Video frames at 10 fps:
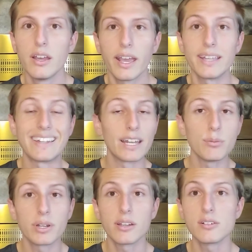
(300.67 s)
and that
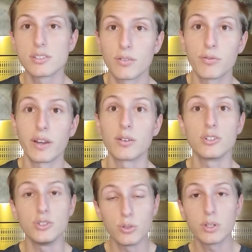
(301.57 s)
anybody else
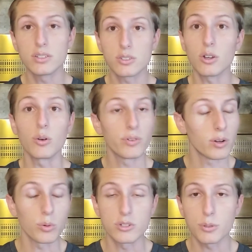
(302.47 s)
found doing so,
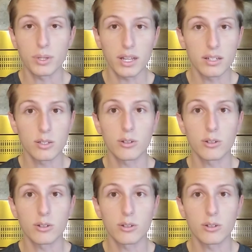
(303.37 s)
found worshiping any other